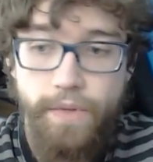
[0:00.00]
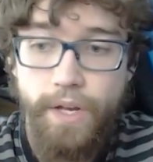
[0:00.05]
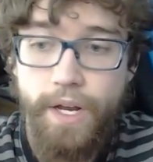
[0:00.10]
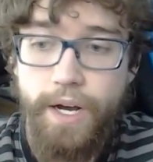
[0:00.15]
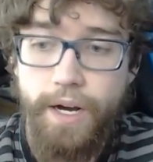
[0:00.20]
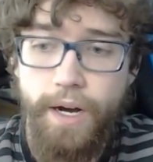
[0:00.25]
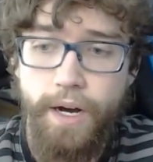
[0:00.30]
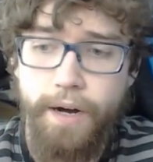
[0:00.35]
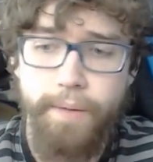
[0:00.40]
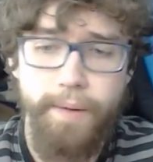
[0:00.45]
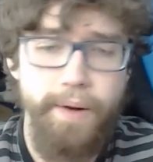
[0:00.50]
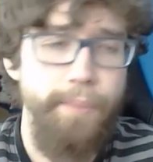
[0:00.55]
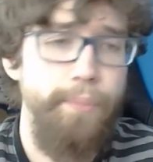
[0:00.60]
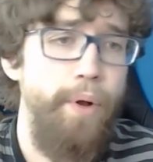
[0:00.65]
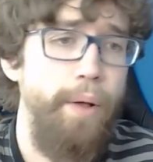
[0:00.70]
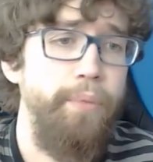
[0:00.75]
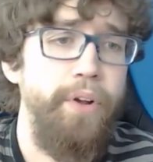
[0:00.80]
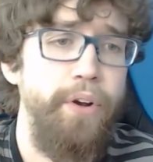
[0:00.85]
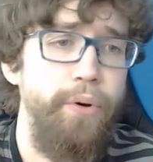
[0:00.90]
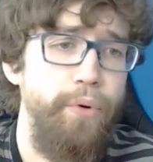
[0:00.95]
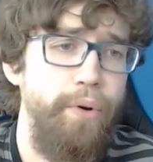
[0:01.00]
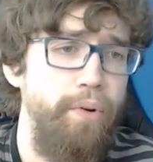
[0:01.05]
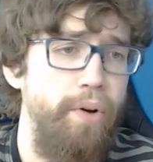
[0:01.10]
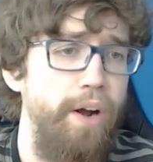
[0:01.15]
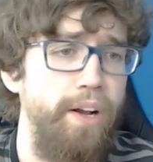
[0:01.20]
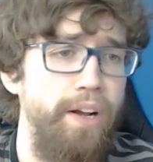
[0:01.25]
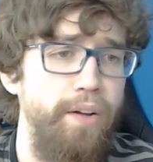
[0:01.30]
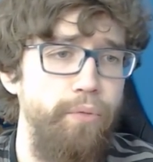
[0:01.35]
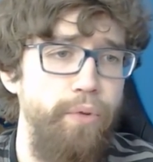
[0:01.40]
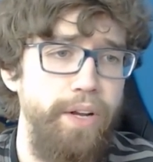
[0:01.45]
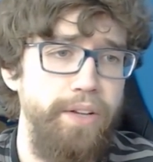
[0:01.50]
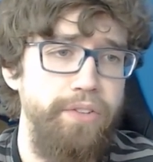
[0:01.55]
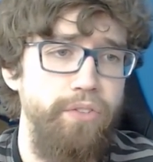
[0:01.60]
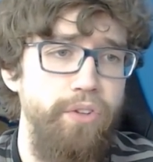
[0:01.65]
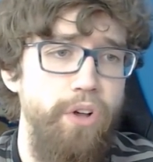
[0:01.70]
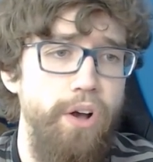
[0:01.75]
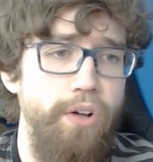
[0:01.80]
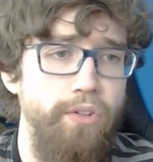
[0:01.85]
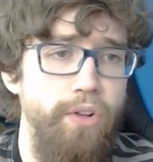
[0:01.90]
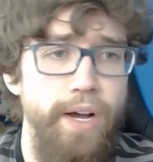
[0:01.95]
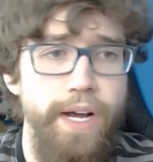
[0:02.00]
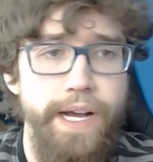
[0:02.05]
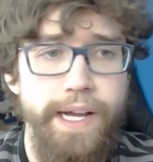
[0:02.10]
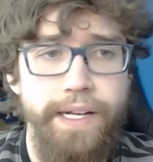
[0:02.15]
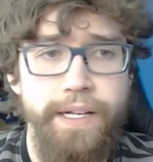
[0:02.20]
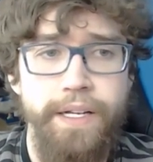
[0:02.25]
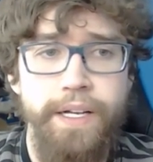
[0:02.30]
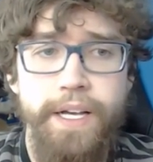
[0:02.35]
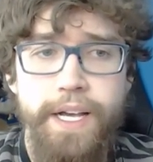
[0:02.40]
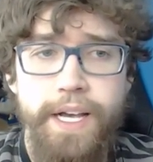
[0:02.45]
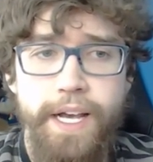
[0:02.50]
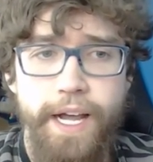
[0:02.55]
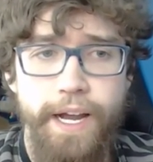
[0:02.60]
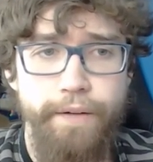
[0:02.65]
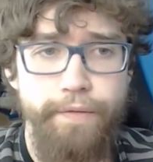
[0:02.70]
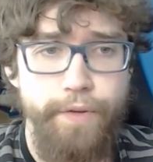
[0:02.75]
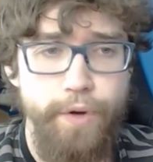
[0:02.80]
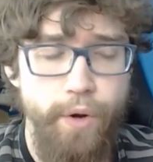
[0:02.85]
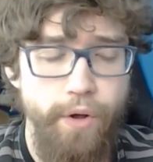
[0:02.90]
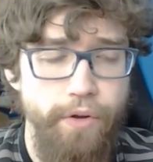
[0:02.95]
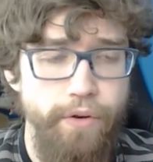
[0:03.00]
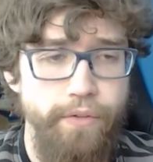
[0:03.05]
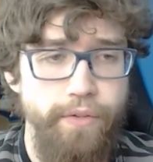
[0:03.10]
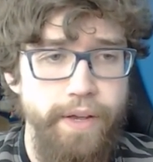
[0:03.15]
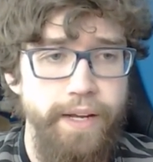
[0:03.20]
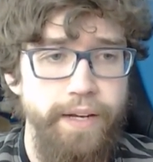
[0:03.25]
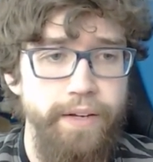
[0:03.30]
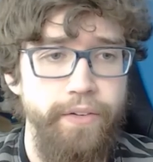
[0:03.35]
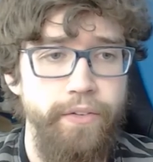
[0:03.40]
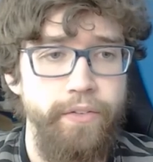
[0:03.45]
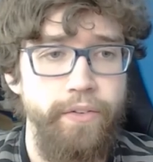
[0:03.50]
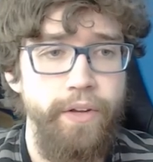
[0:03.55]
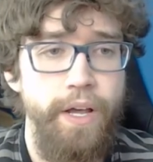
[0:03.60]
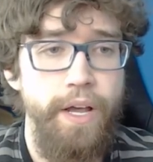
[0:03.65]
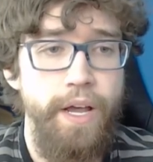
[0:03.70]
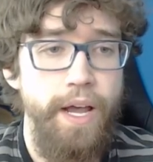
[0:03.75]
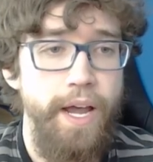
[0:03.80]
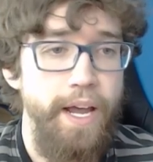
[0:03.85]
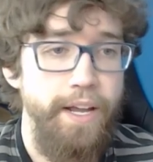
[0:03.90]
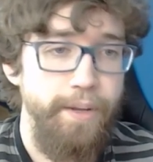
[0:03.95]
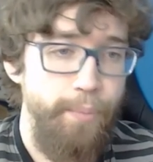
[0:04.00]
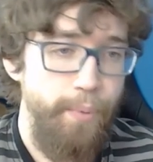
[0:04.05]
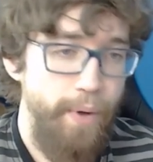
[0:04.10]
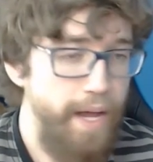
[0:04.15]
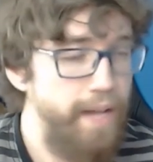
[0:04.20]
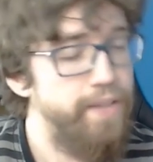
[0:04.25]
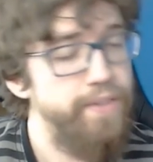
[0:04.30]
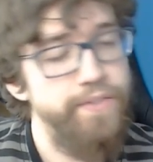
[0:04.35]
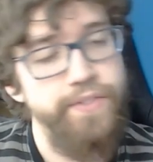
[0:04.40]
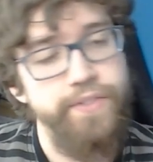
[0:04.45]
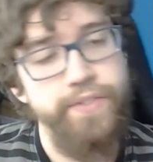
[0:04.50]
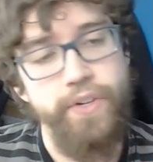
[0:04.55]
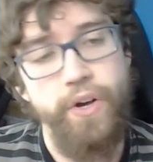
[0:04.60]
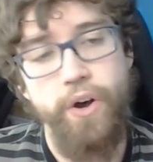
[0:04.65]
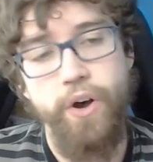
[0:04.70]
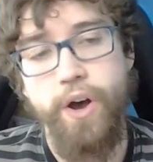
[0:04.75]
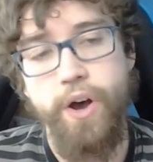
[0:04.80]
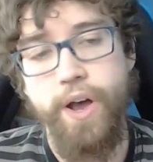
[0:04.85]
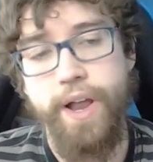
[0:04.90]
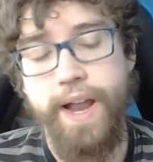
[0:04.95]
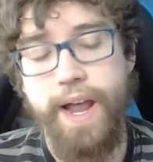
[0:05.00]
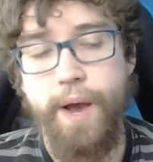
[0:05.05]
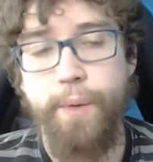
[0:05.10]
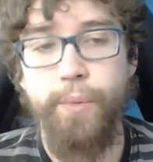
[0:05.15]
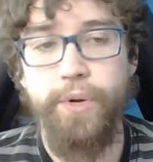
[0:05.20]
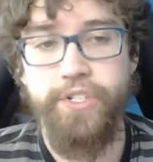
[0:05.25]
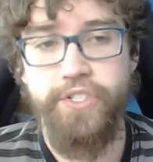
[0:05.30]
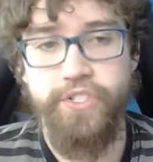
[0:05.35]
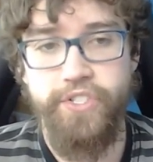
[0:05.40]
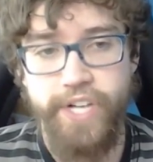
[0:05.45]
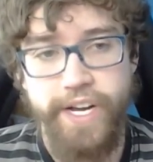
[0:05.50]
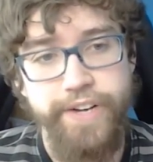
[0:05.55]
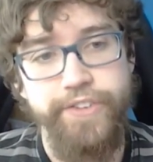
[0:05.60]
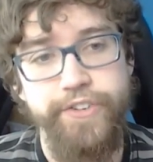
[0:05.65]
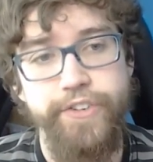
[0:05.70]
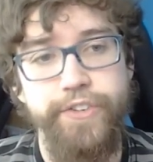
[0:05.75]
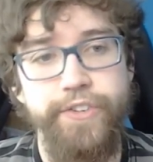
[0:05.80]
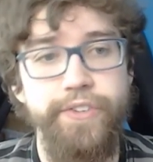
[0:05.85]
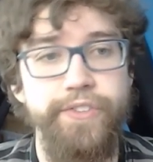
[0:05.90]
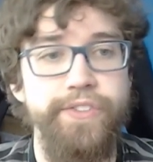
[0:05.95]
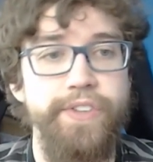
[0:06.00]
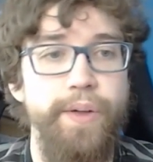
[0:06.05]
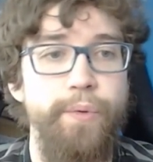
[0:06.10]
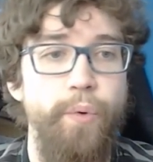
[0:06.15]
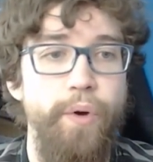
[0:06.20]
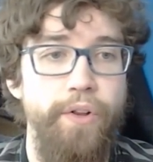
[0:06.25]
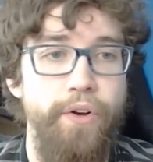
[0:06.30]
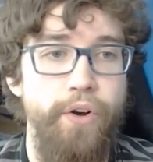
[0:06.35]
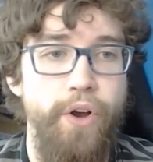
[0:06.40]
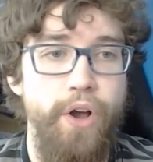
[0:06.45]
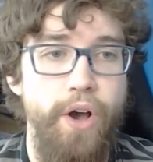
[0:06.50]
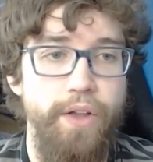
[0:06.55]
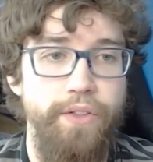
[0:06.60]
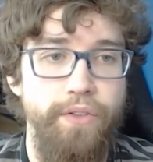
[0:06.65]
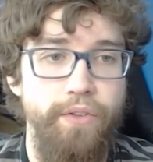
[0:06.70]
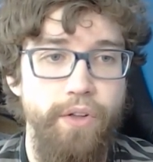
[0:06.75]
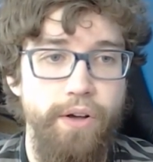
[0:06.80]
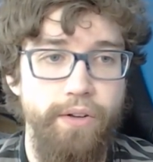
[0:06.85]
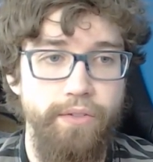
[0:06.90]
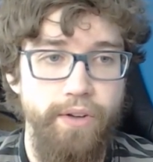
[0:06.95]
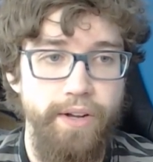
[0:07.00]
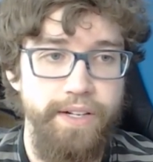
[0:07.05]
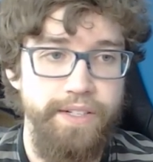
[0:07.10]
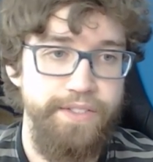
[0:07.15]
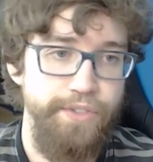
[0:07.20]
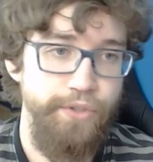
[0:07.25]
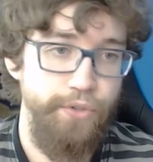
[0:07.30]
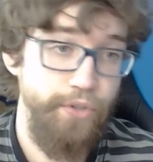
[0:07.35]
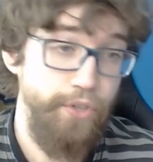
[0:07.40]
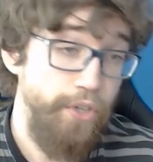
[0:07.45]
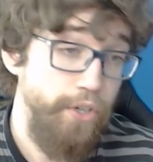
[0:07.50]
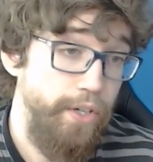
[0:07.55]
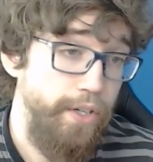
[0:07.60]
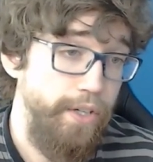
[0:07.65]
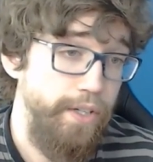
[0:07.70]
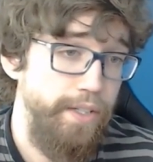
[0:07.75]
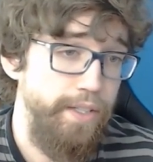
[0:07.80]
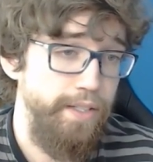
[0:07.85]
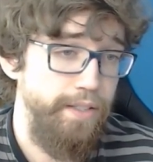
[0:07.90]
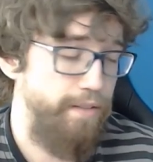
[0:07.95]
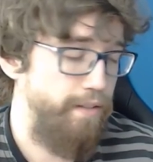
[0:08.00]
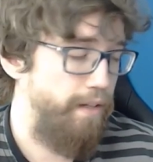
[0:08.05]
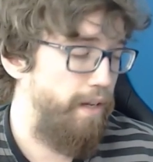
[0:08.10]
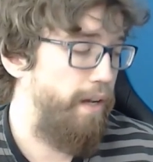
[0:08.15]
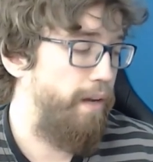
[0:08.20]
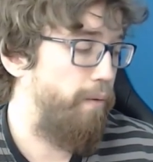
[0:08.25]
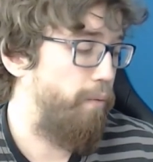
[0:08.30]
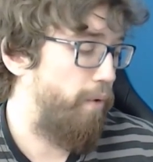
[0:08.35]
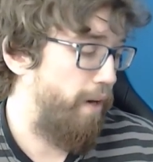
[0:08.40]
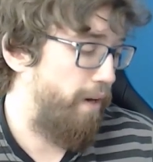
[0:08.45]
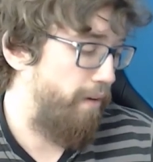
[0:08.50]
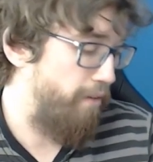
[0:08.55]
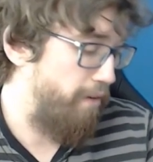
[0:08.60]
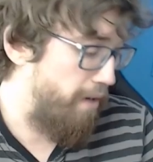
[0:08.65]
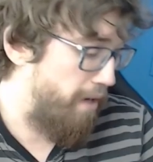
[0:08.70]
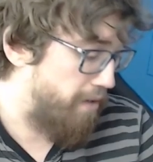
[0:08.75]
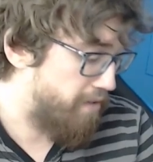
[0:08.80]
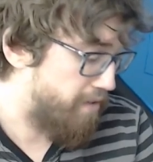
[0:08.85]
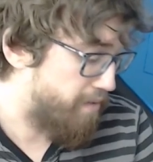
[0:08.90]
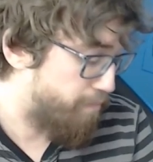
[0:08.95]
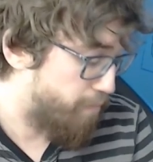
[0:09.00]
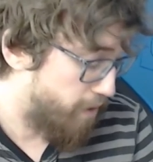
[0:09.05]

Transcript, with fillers: Um, and I'm probably going to rewrite the log line and a few other things. It depends on how much it changes and whether or not the log line is still good and, and whatever else.